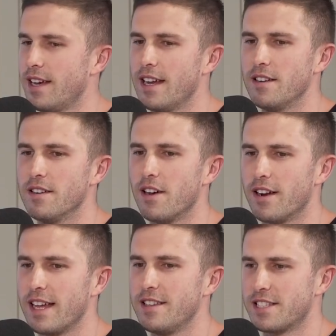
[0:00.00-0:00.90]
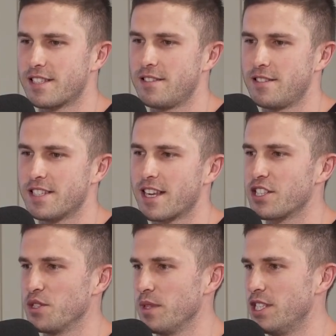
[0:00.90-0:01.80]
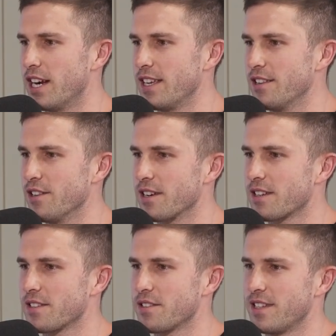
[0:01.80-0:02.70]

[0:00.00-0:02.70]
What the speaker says: And I'd had this discussion with Juddy, like,